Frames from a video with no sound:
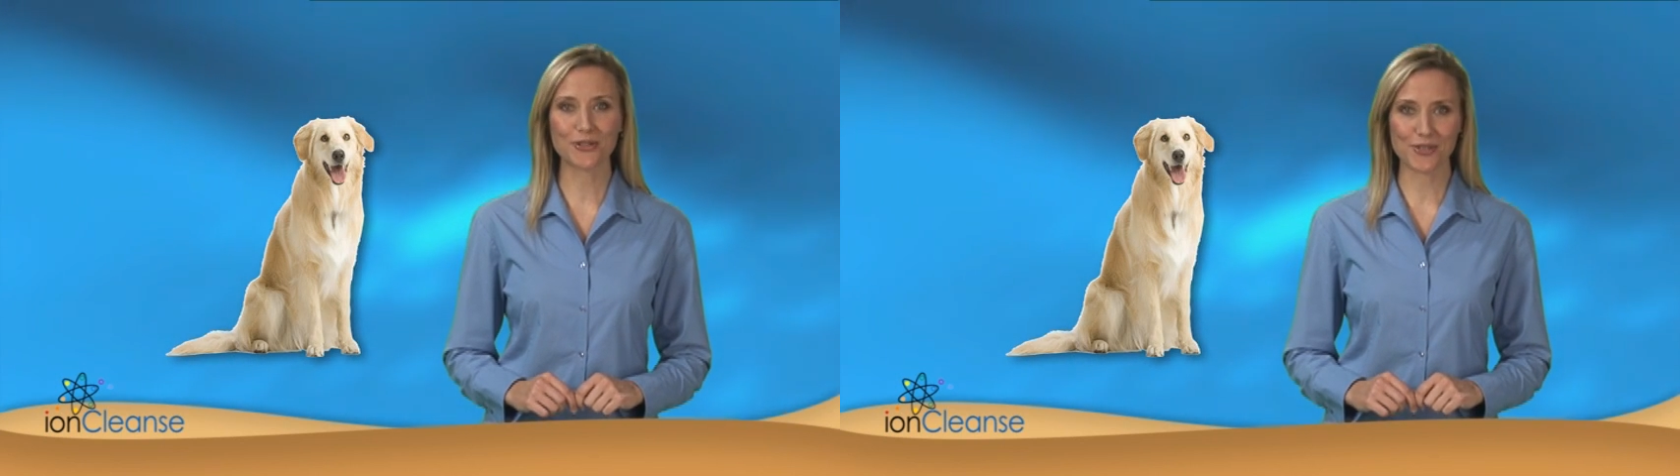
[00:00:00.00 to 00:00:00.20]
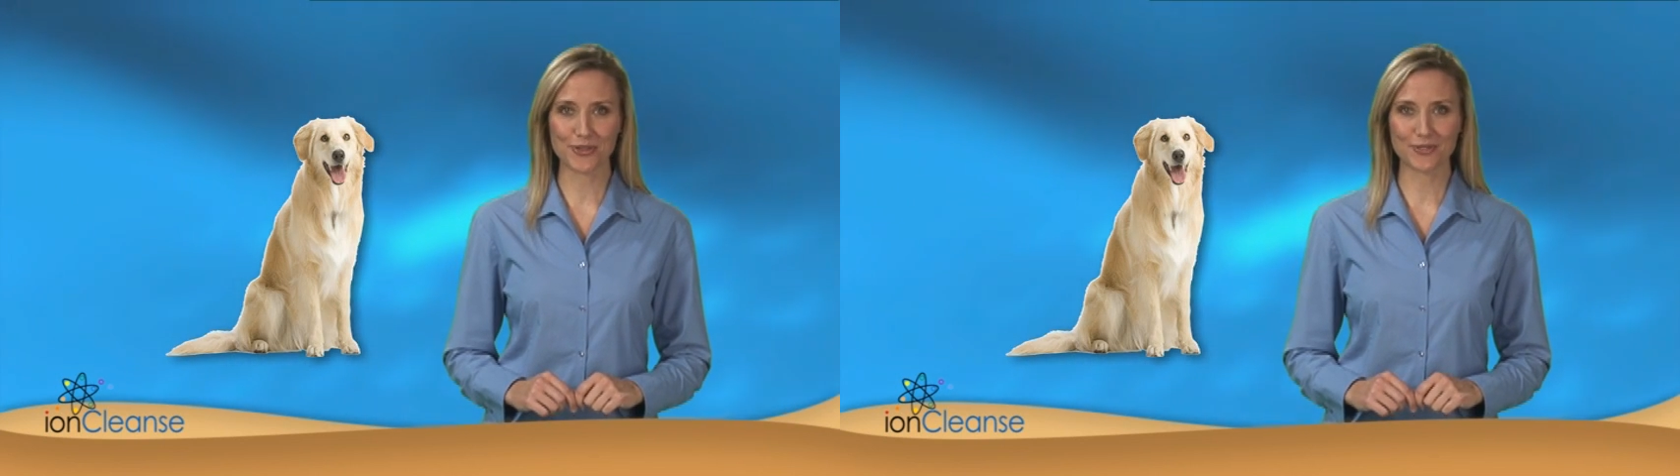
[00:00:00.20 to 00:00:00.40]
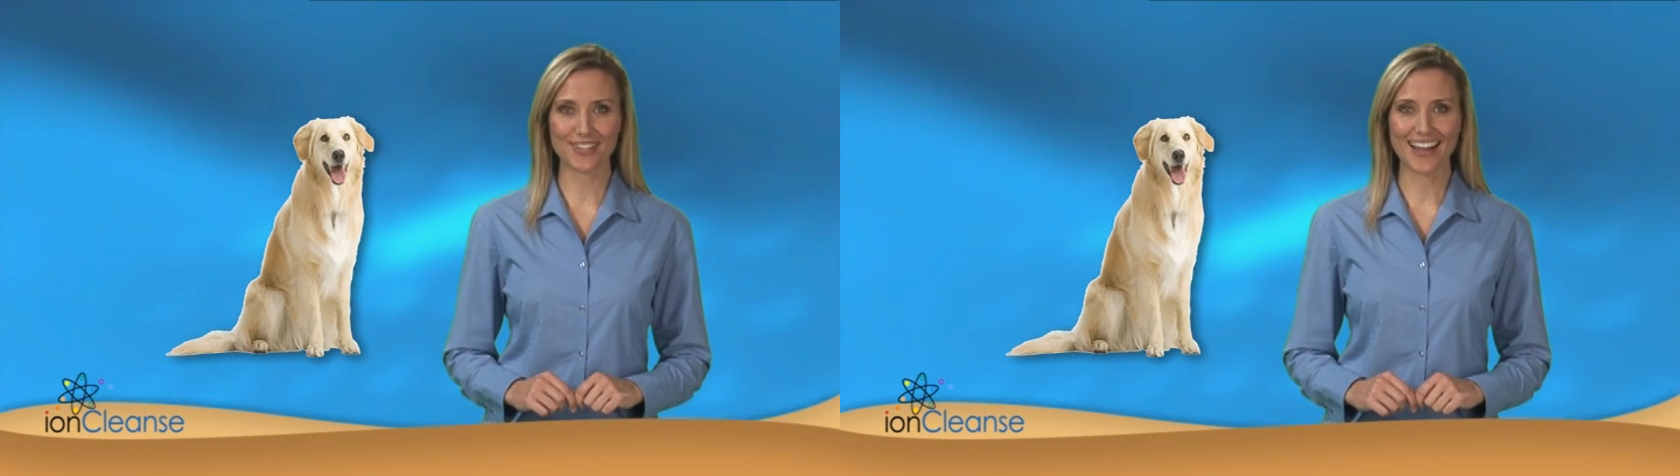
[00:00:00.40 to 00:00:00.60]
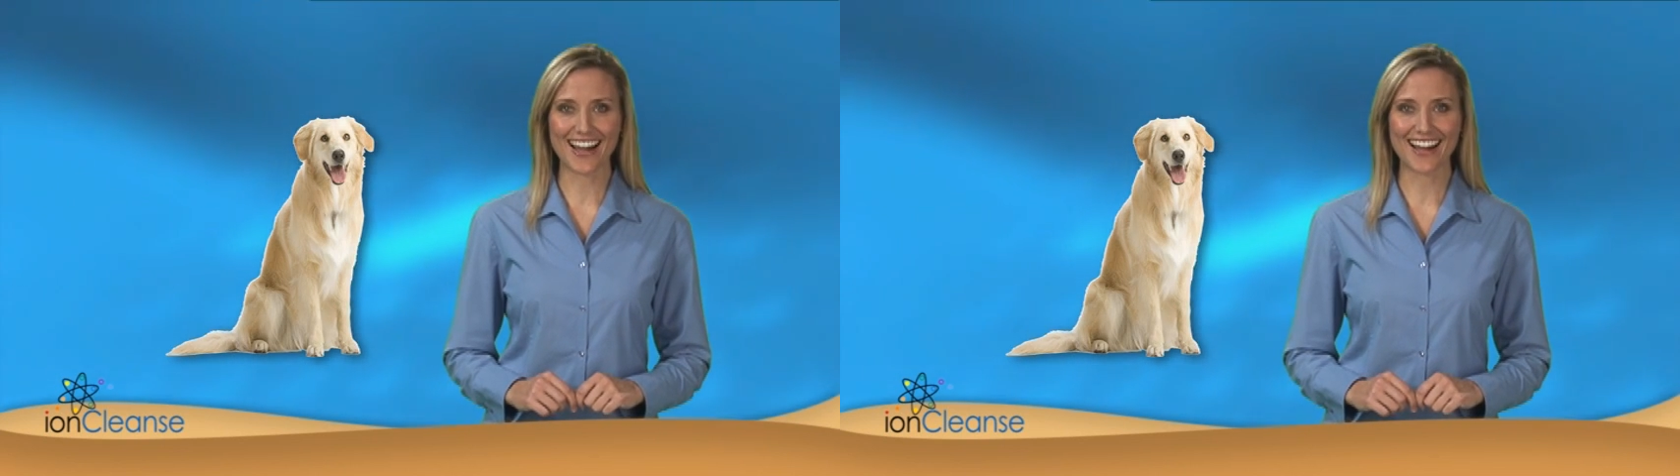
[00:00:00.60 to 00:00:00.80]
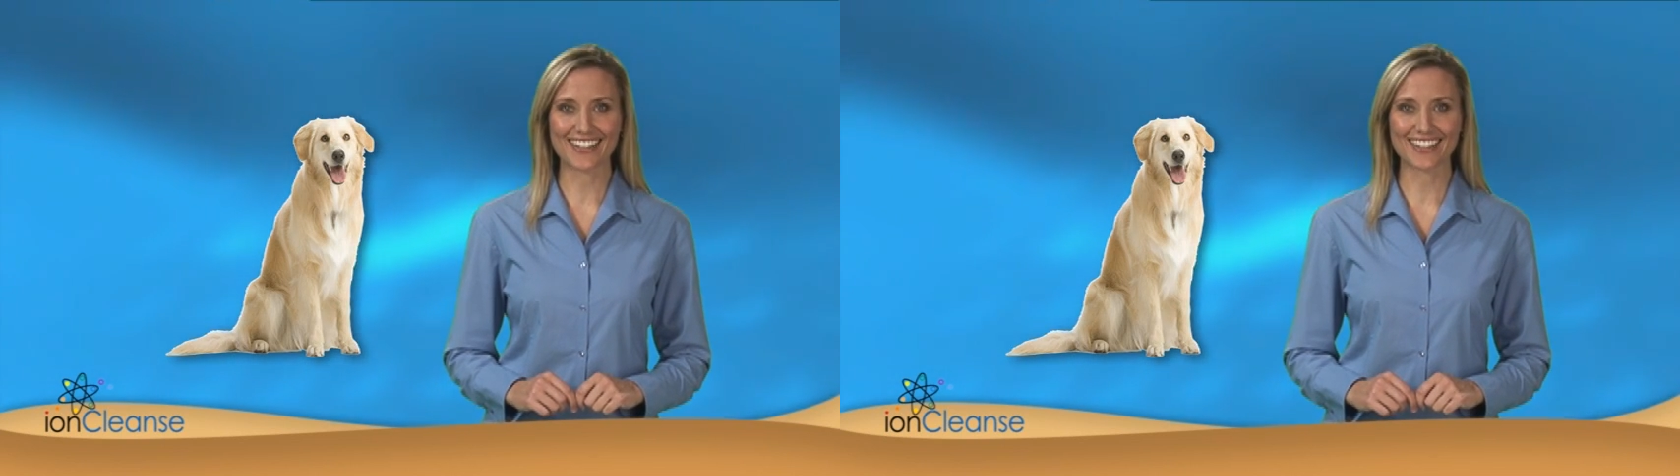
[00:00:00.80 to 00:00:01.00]
use the
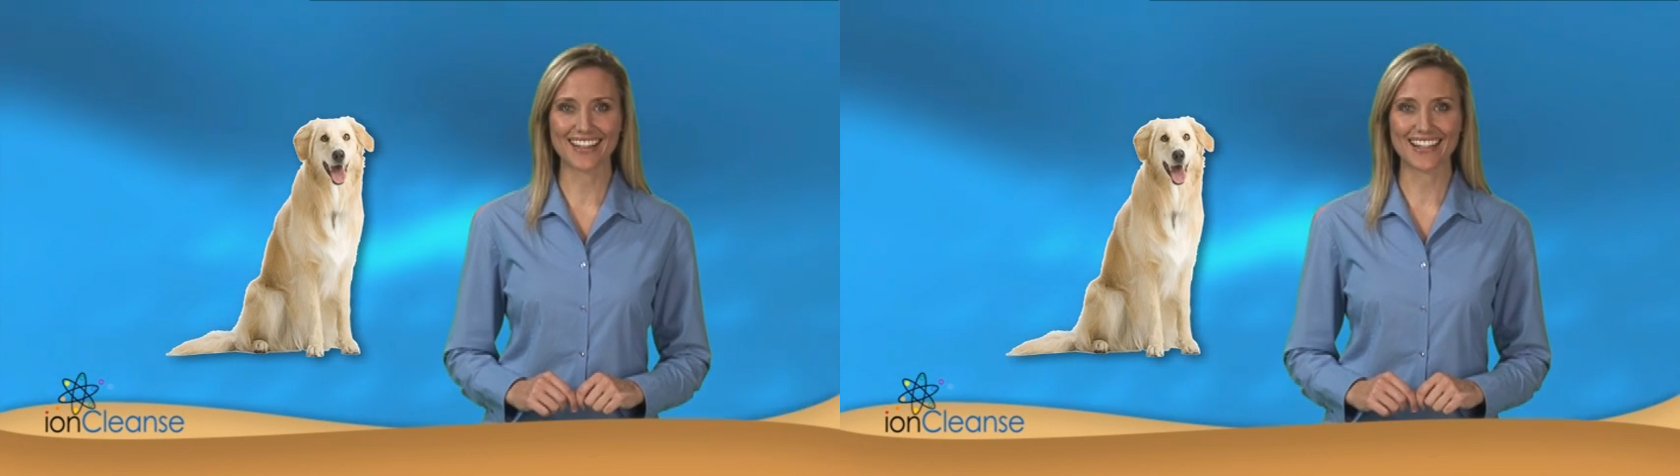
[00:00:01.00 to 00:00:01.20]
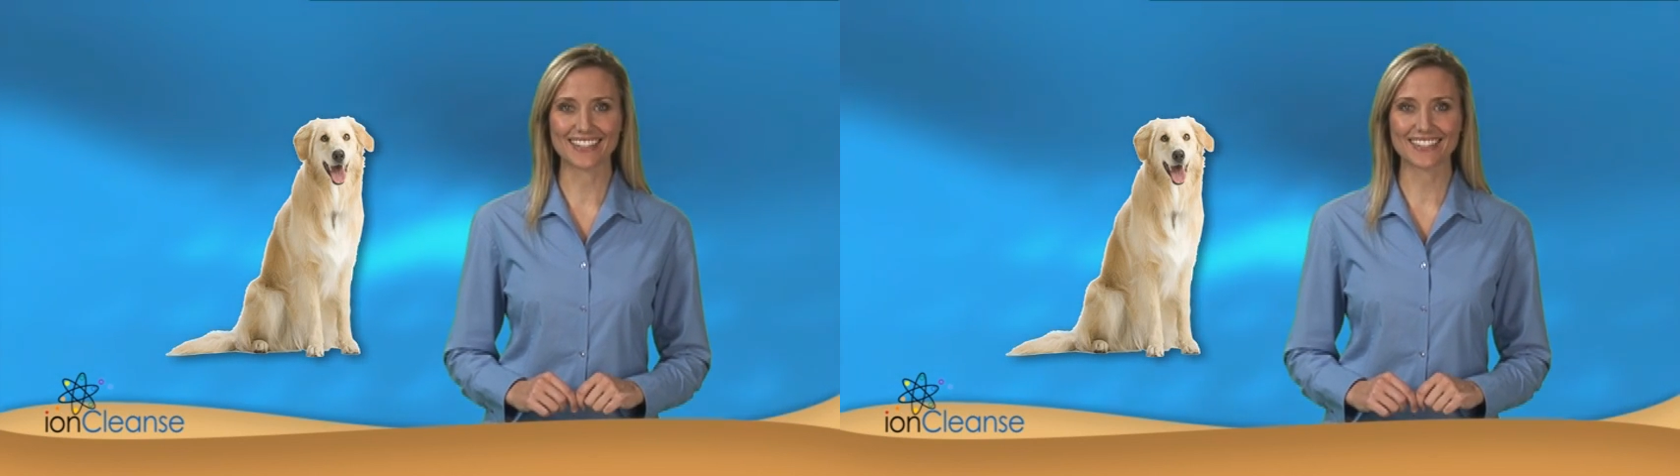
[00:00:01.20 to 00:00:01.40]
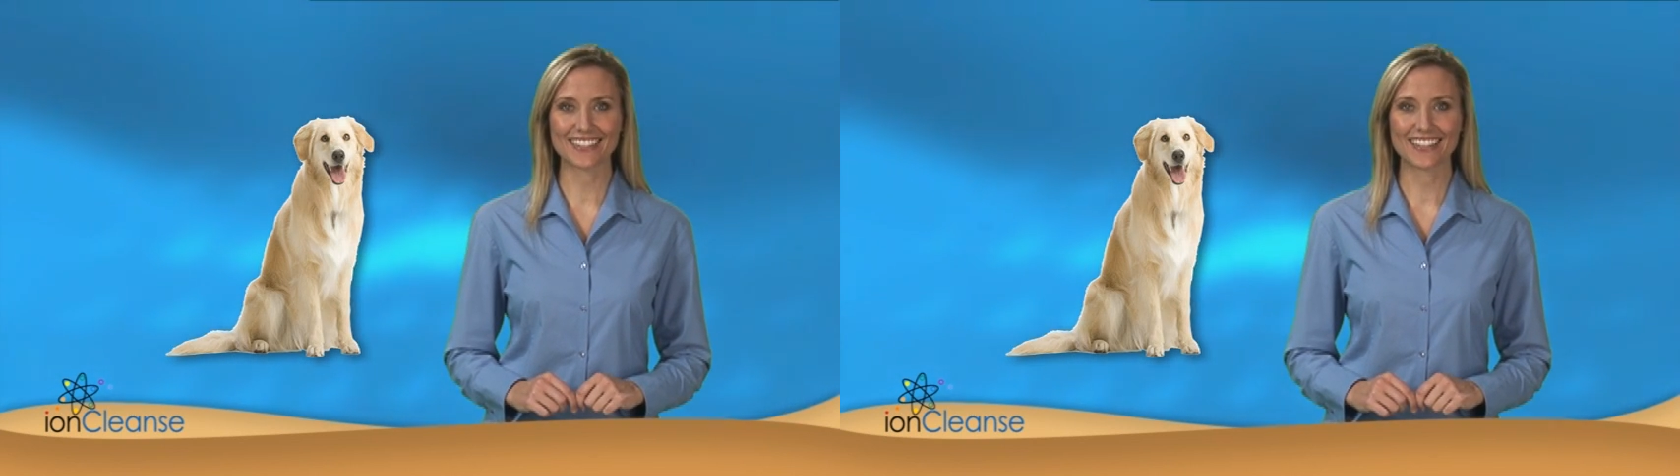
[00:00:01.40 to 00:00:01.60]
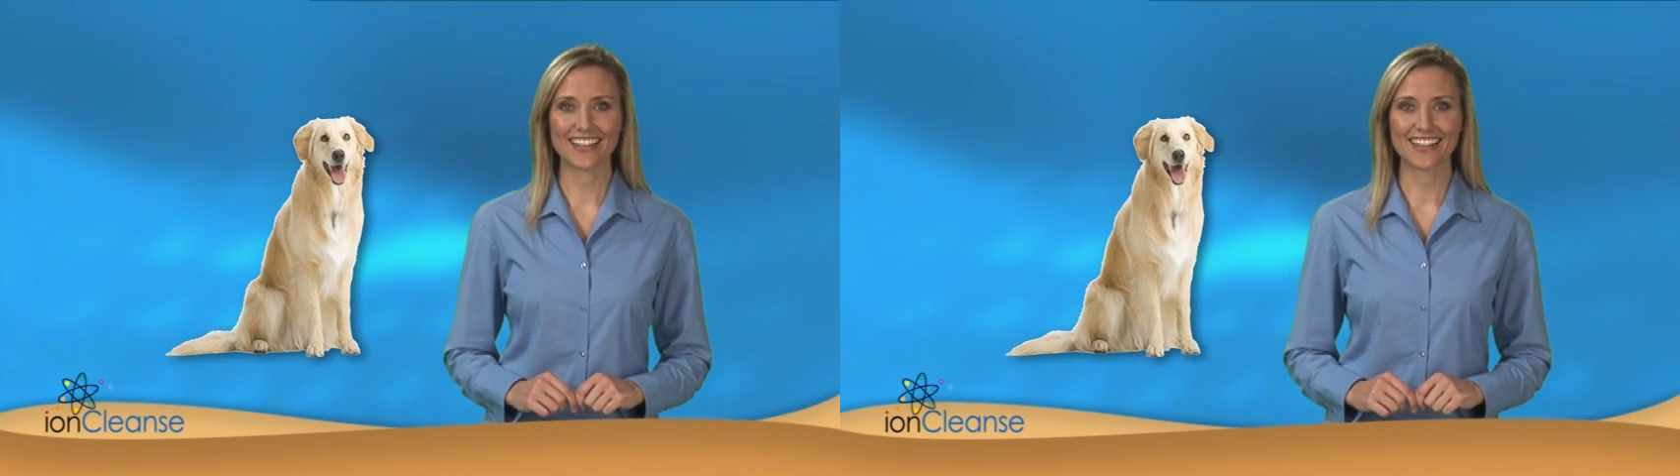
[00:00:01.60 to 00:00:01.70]
IonCleanse.